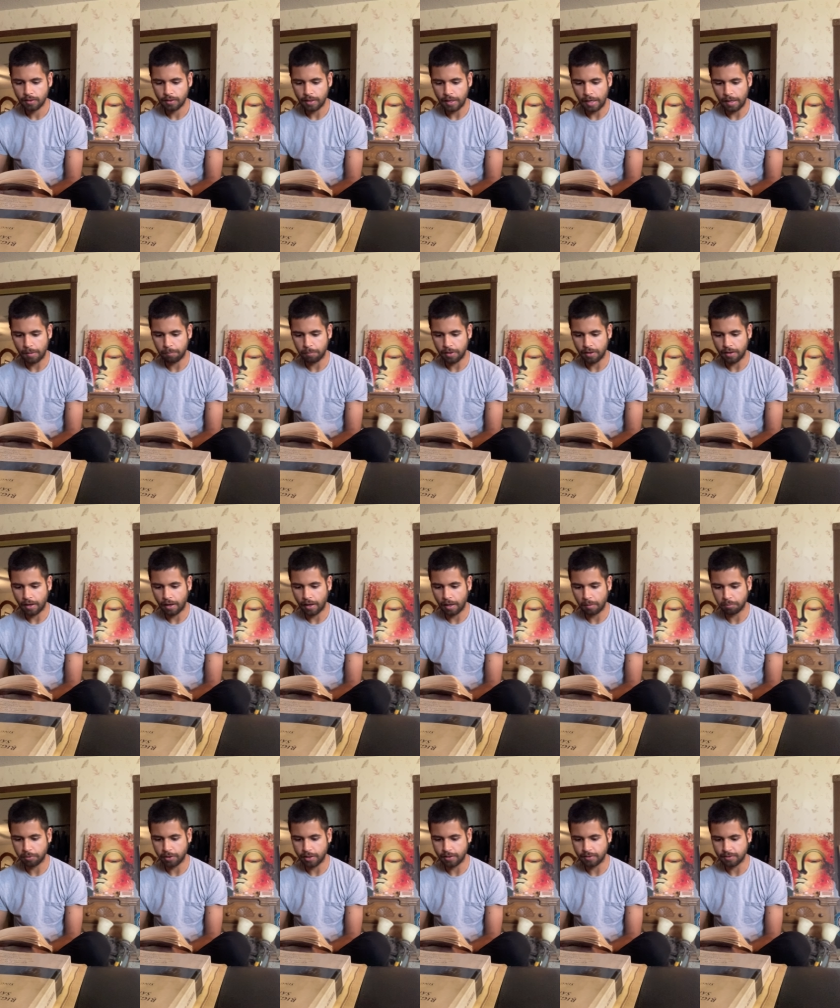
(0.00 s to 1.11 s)
Camp in high
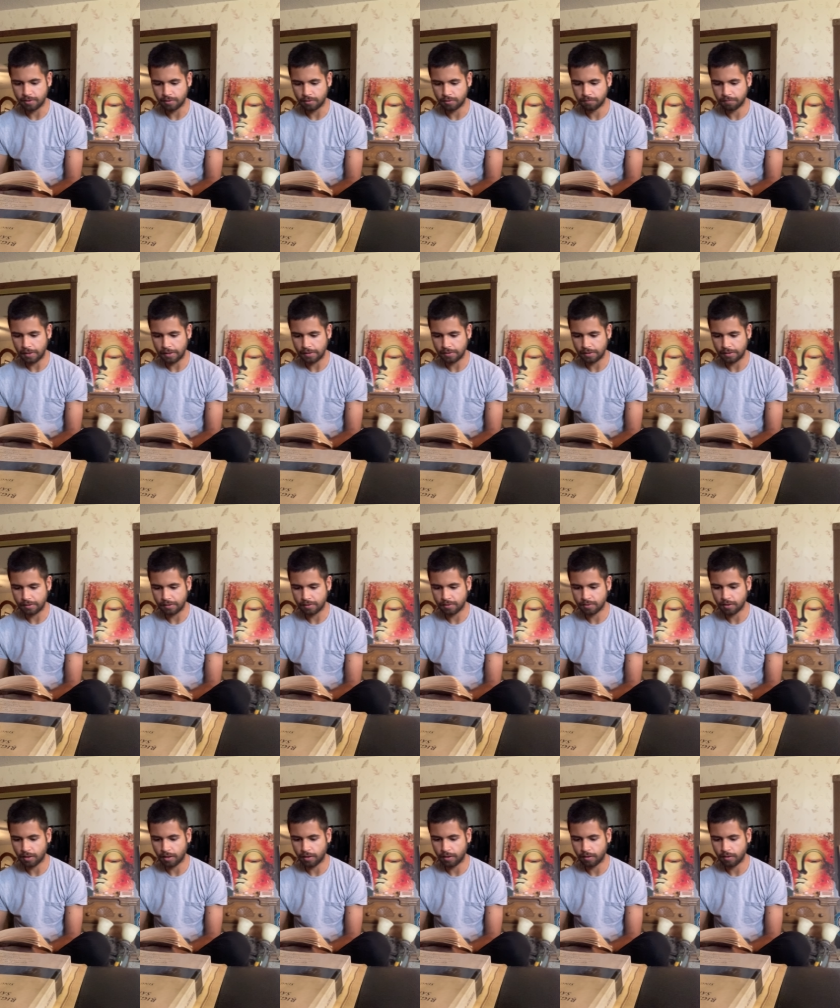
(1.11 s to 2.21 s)
places facing the
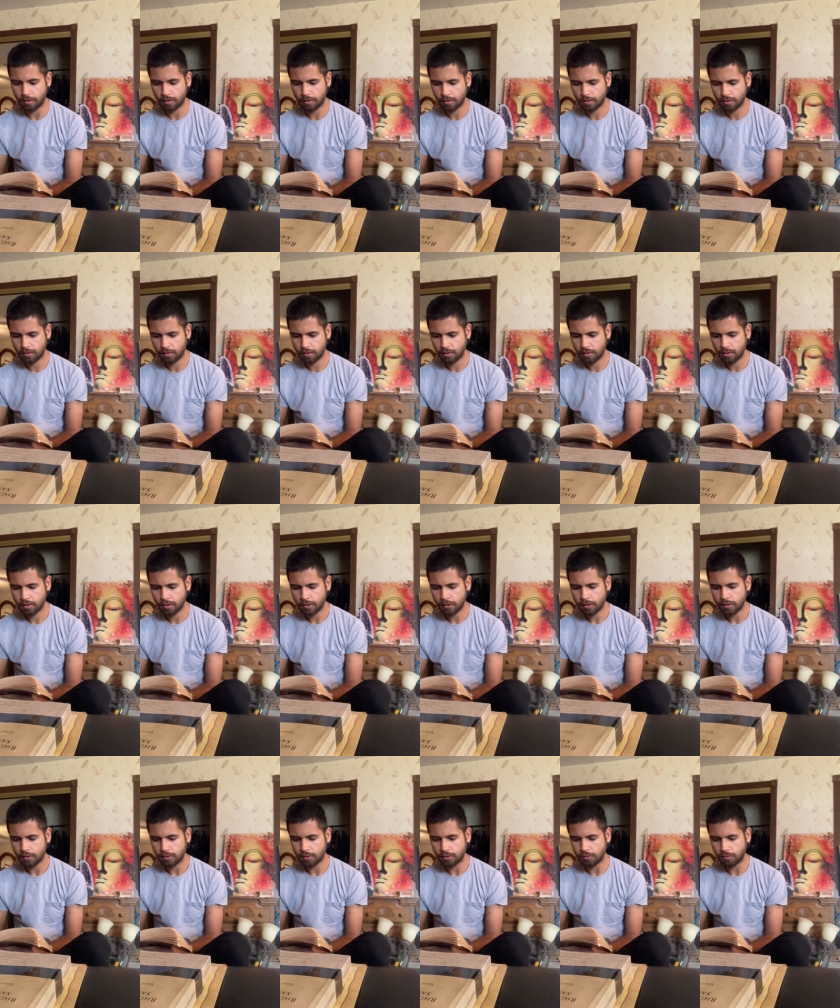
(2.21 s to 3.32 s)
sun.
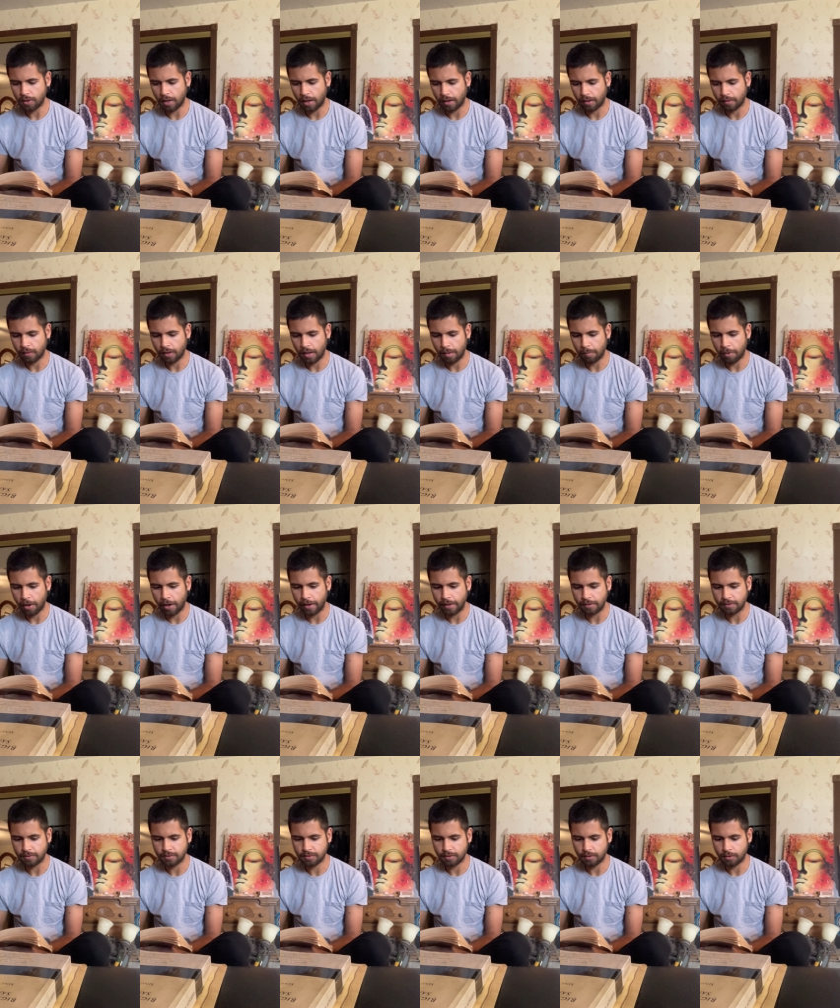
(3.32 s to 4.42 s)
Do not climb
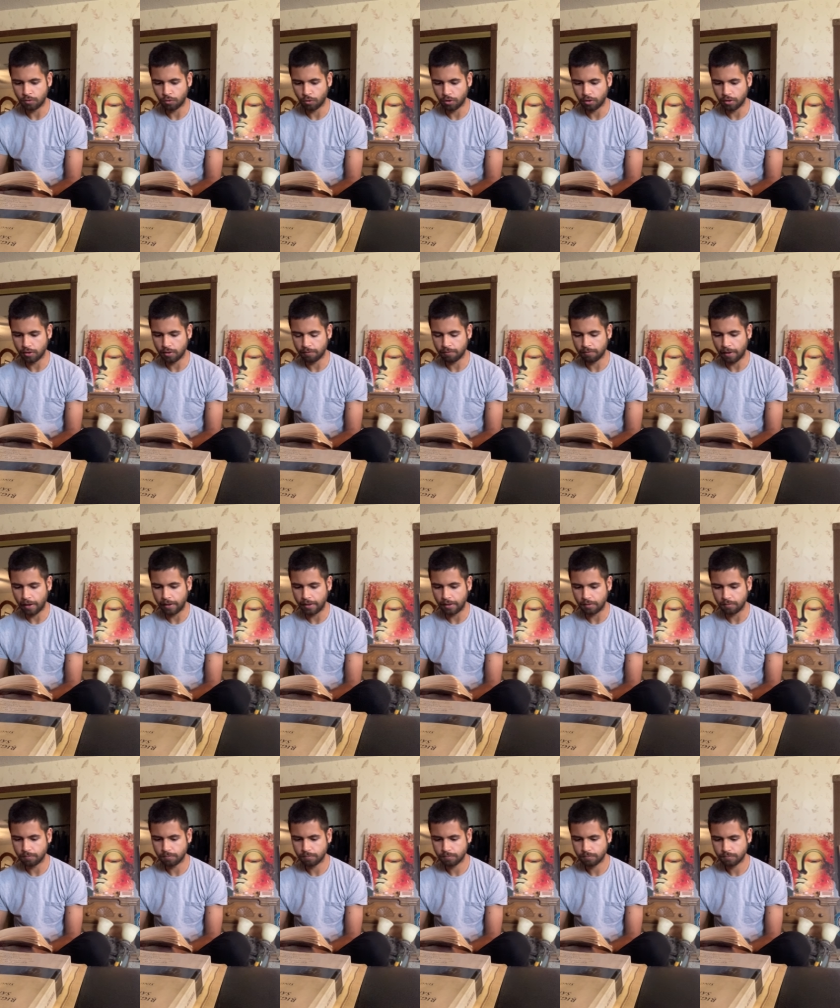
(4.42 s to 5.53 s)
heights in order to fight.
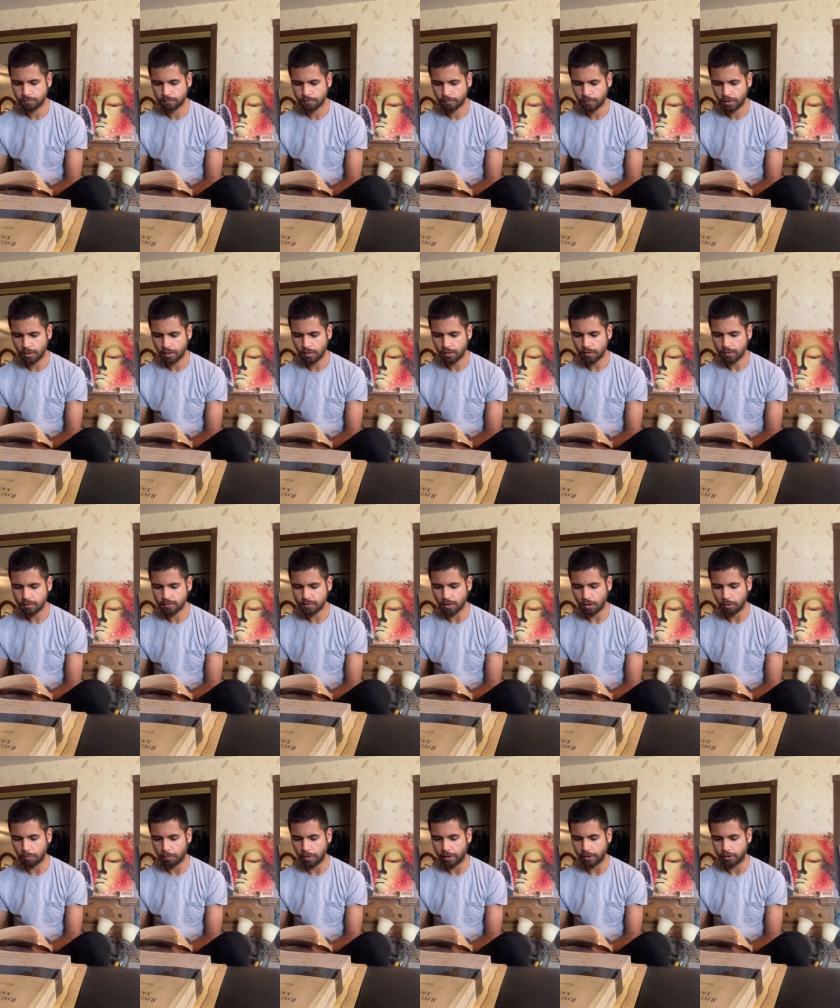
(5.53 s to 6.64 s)

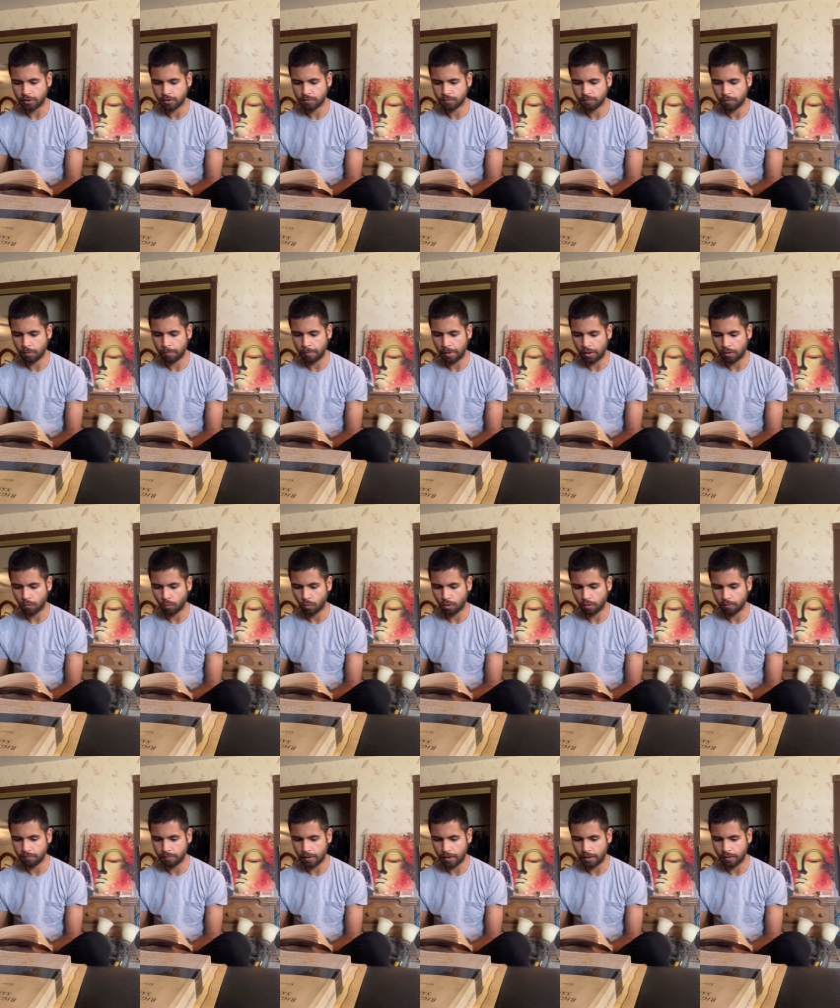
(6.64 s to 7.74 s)
So much for mountain
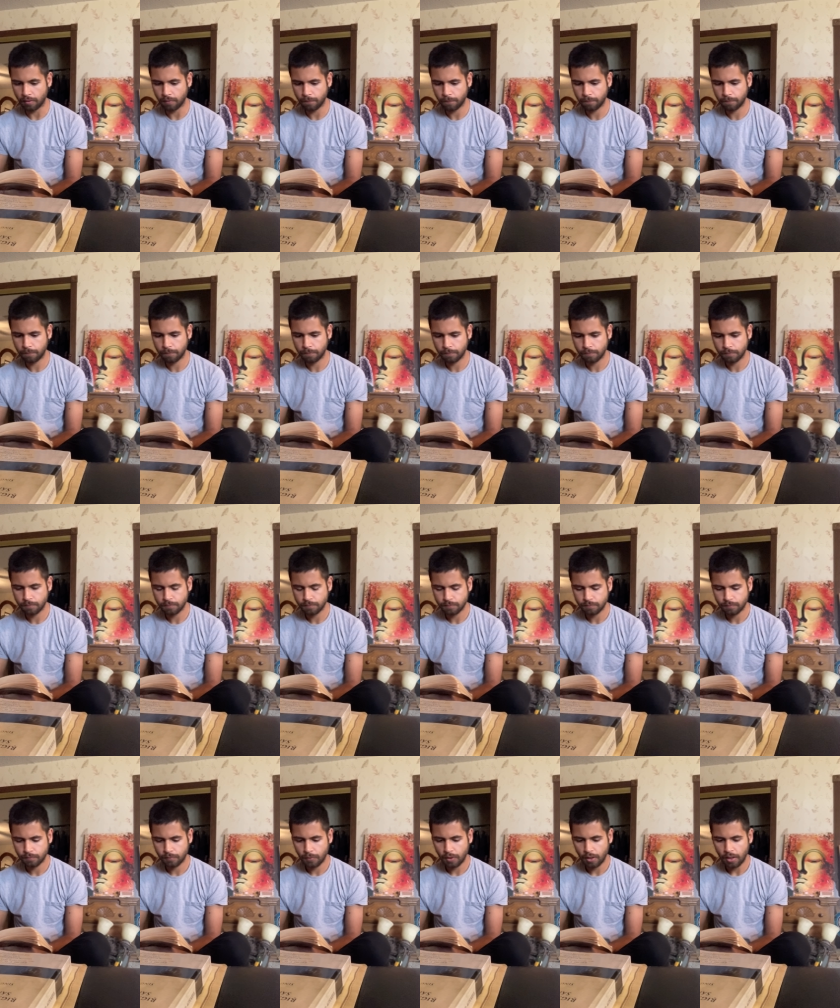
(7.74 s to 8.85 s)
warfare.
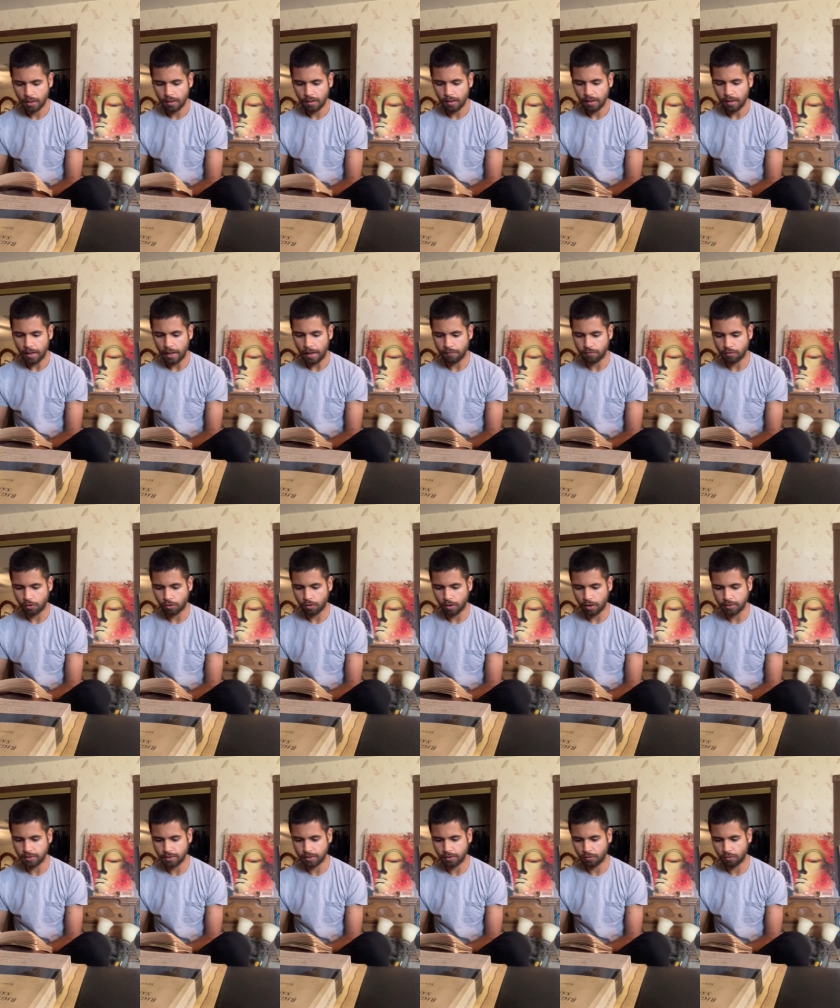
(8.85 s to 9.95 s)
After
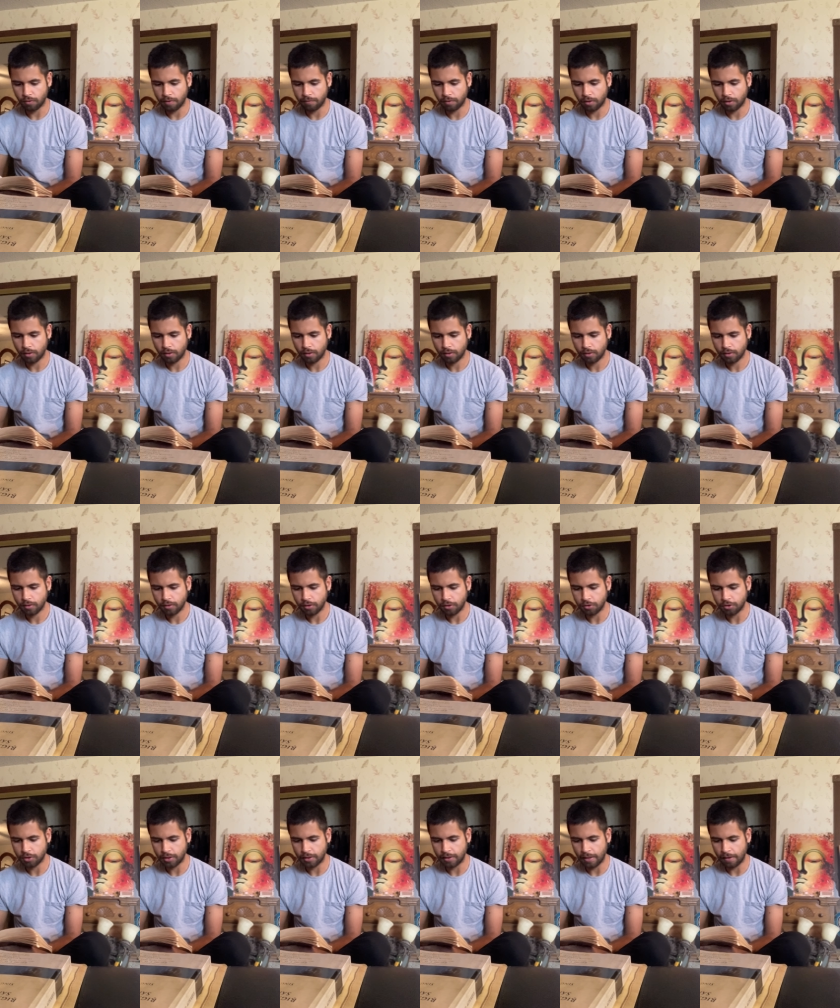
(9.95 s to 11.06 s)
crossing a river, you
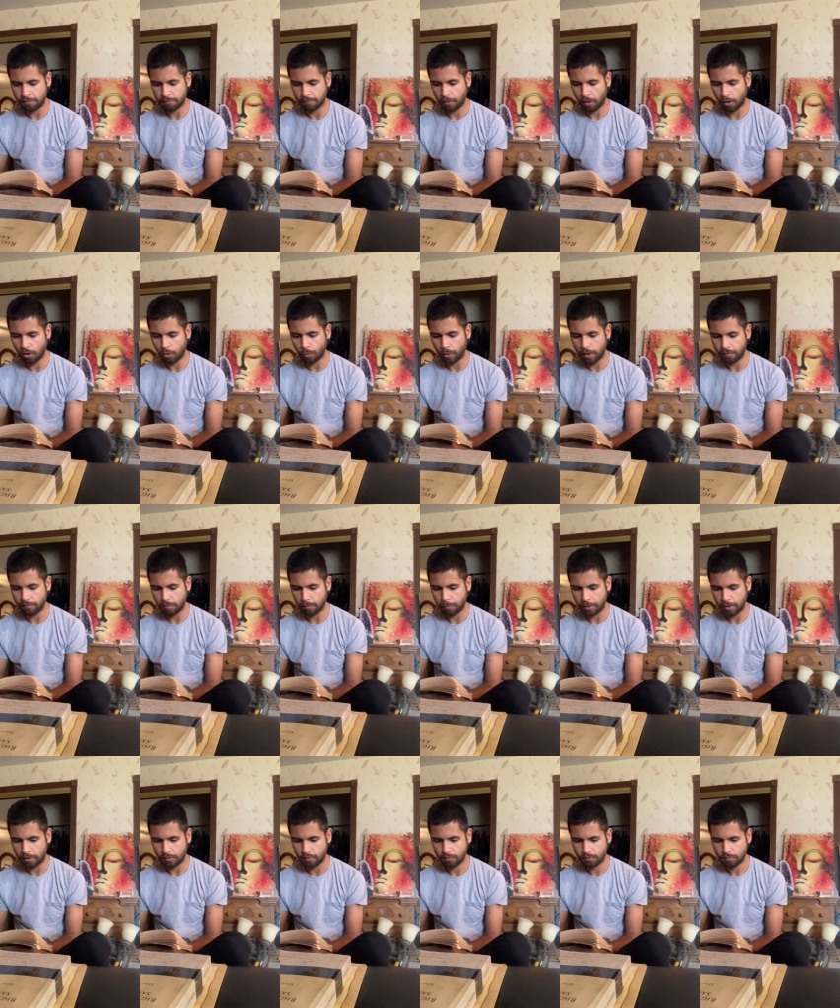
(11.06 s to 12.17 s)
should get far away from
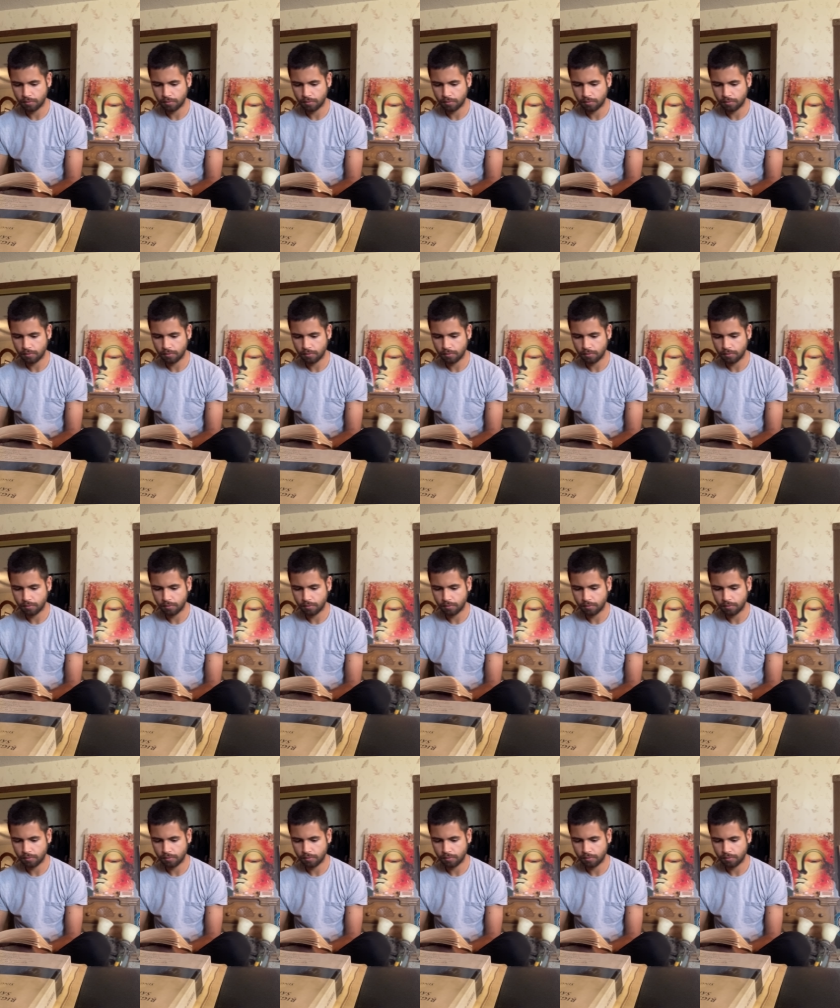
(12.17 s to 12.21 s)
it.